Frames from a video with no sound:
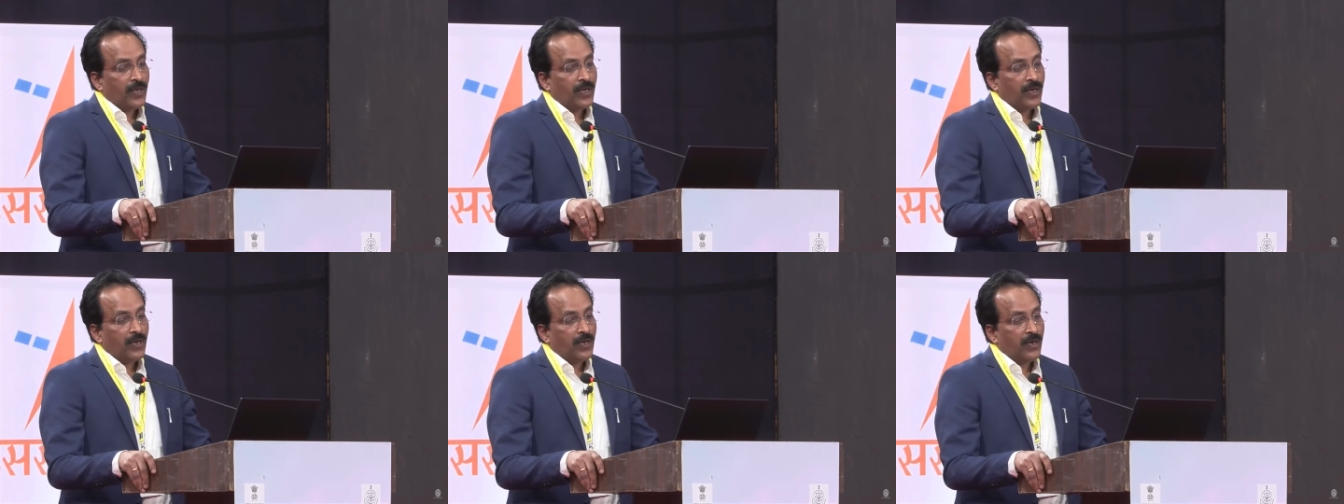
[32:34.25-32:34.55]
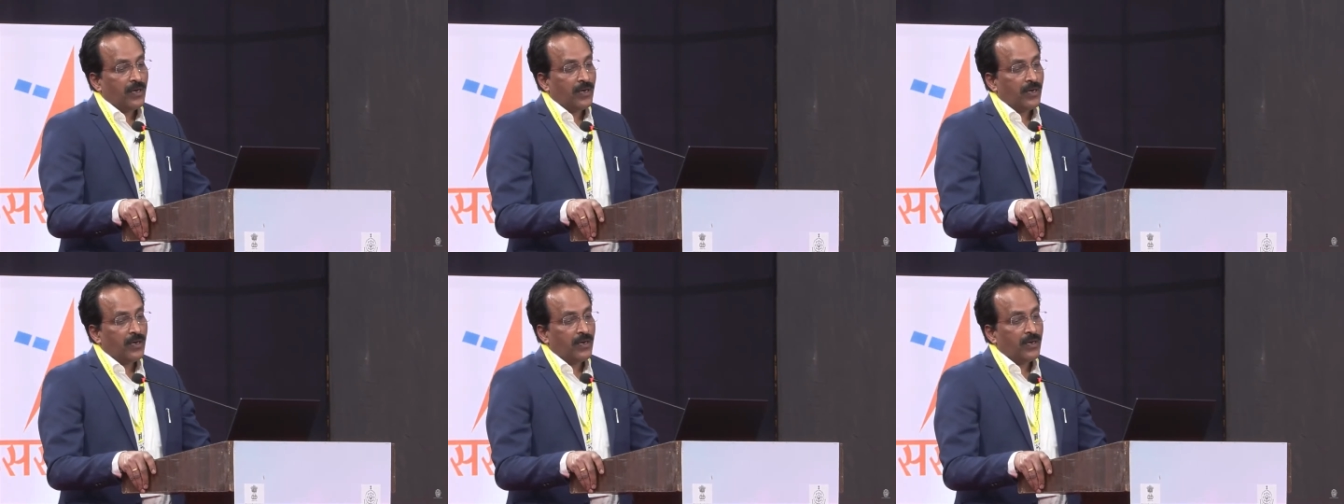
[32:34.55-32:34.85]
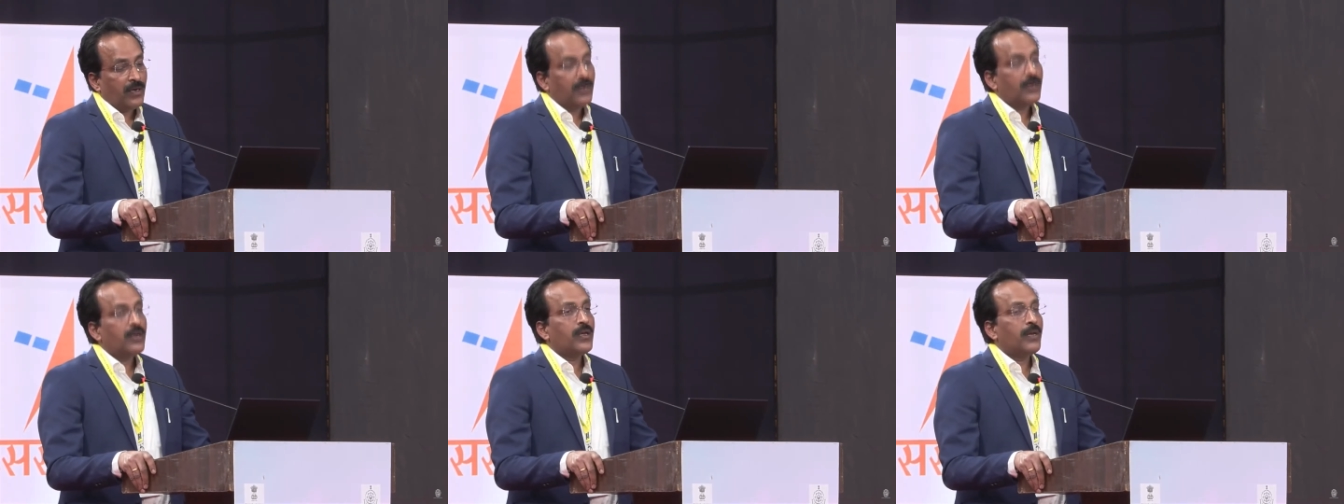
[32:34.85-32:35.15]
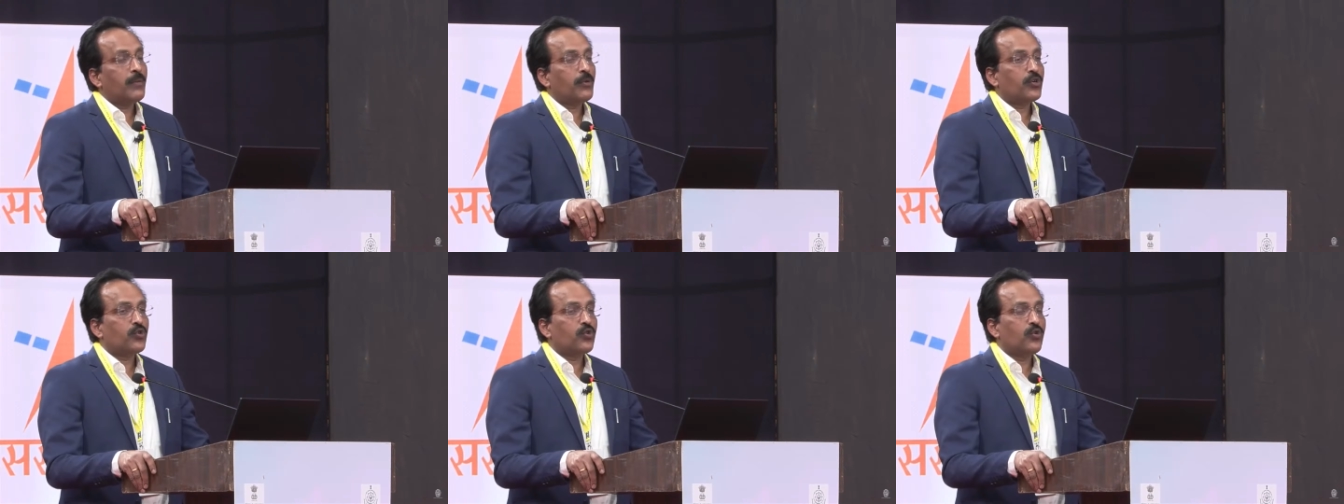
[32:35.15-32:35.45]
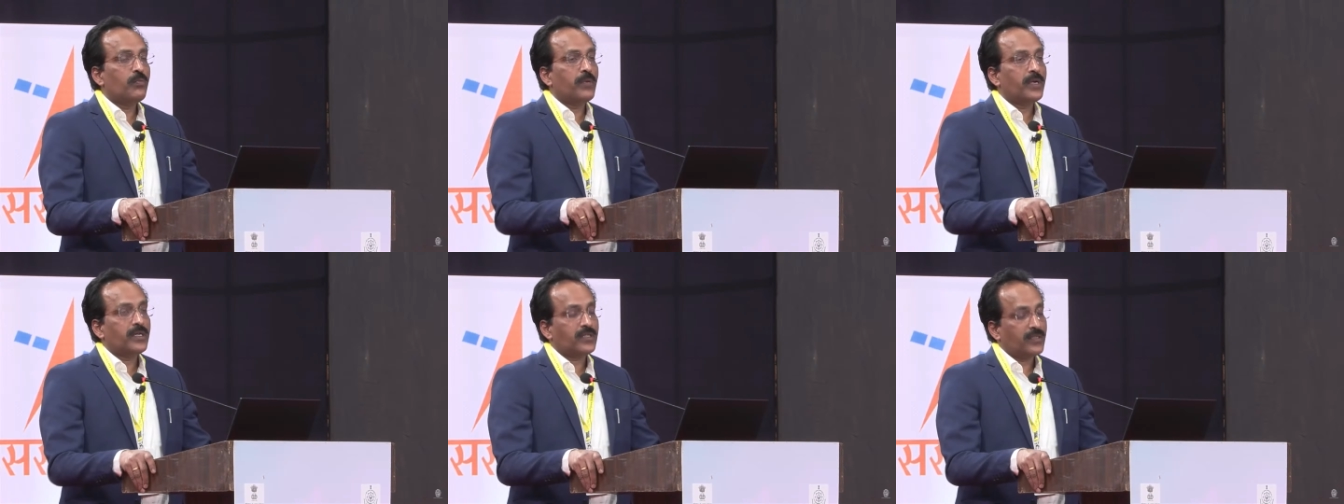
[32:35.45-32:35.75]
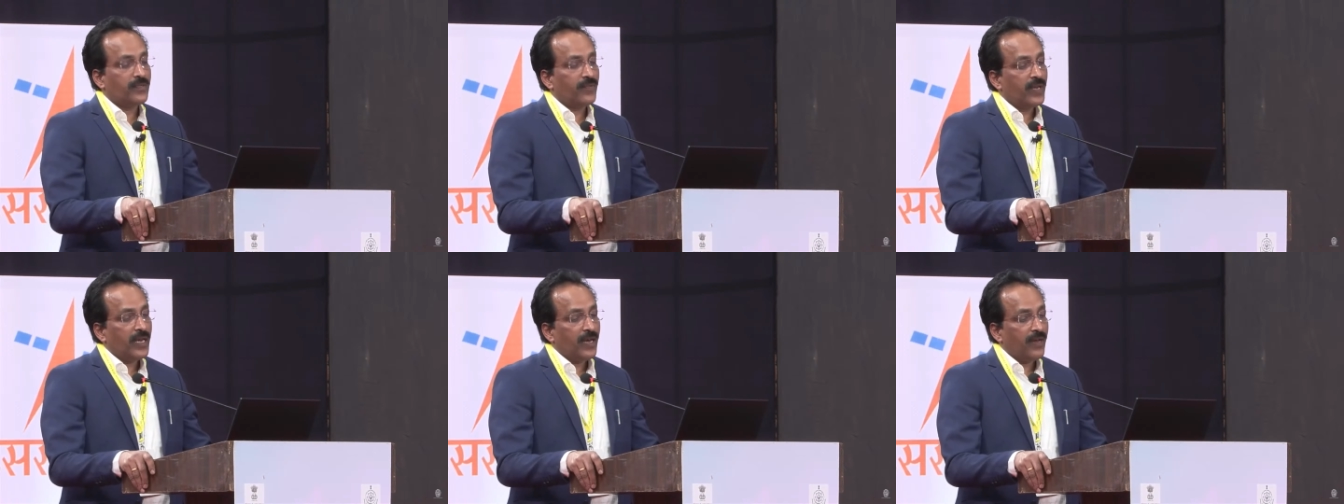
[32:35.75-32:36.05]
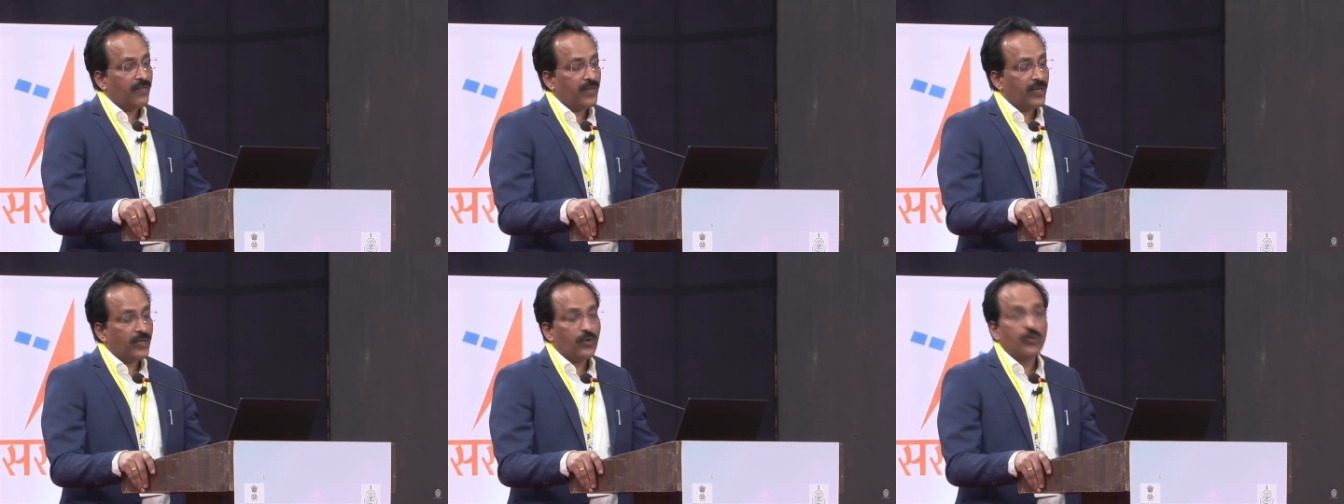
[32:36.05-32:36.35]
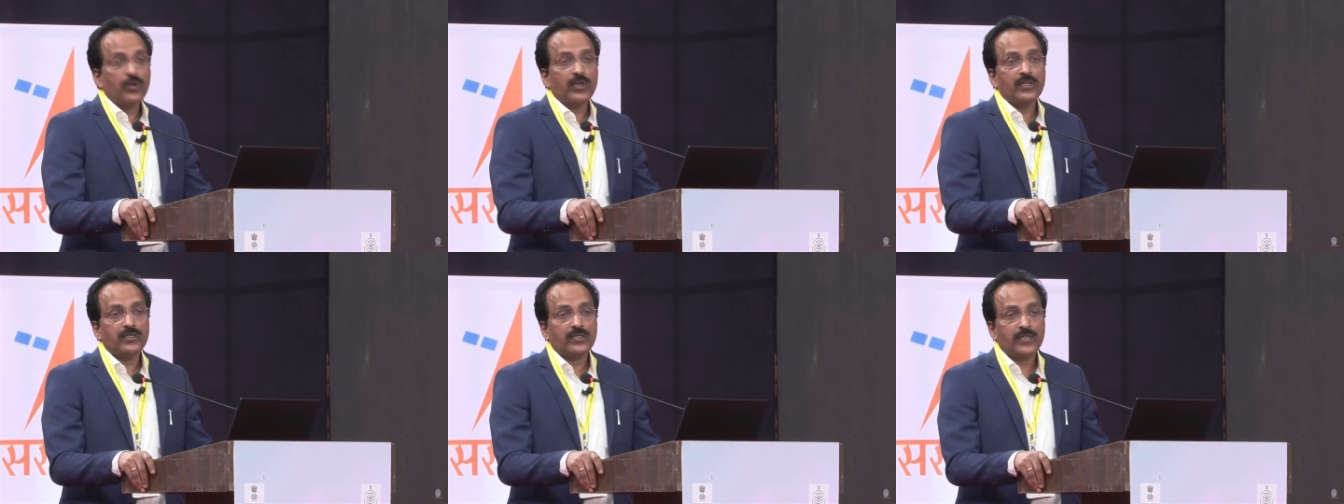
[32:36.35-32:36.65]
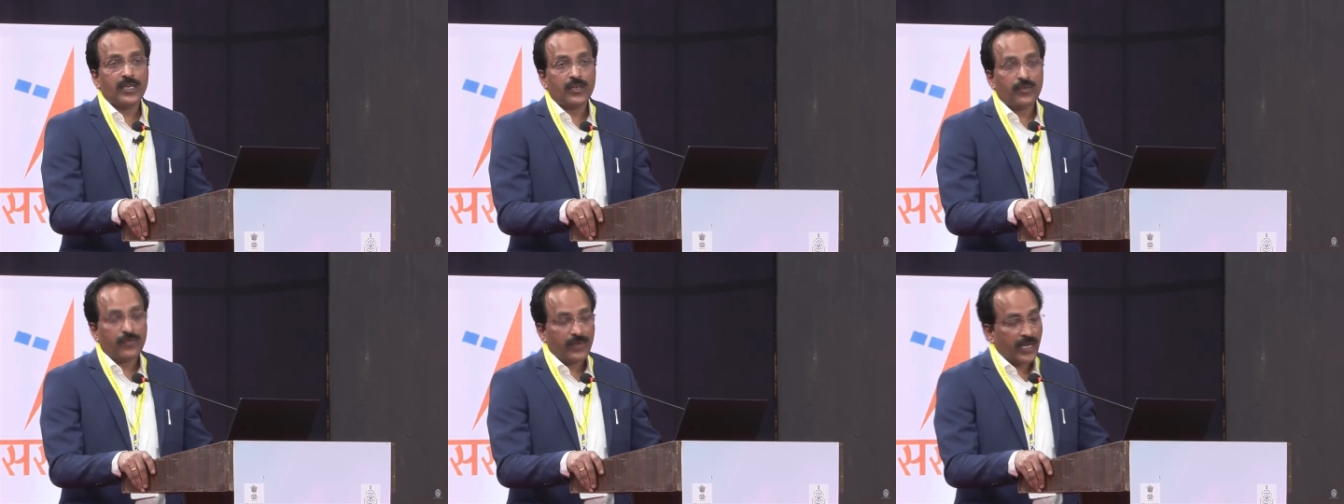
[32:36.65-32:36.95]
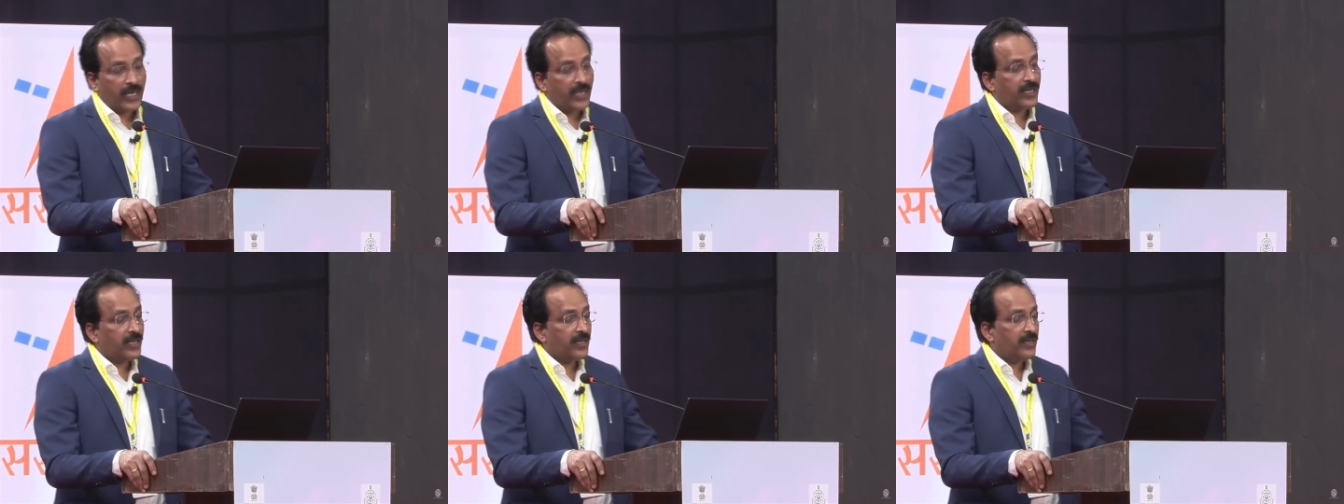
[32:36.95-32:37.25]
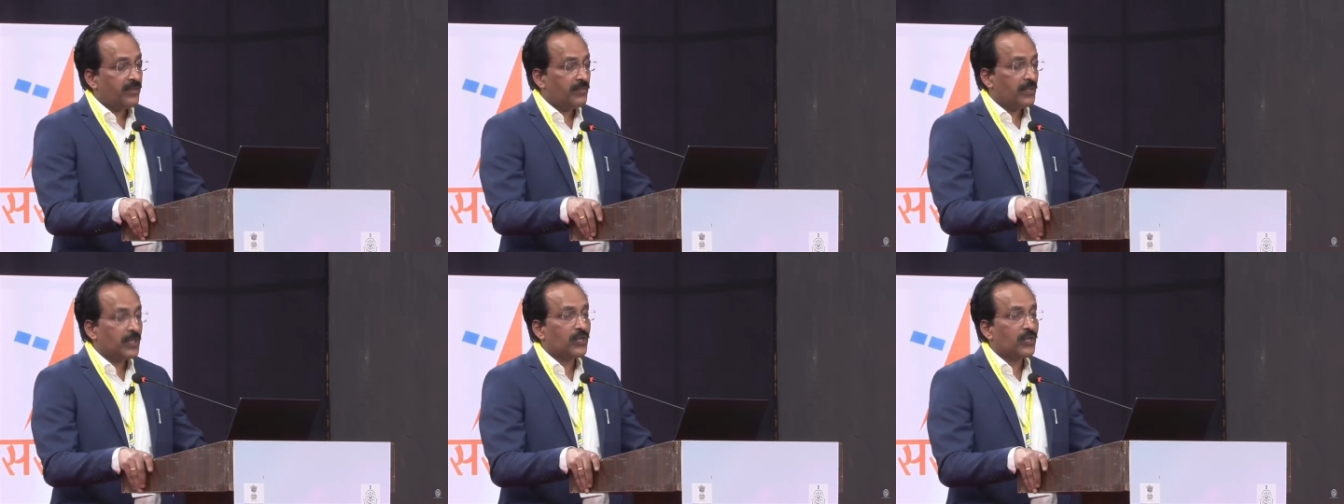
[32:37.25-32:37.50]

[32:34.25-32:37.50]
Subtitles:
about 2 months, we have a good set of data,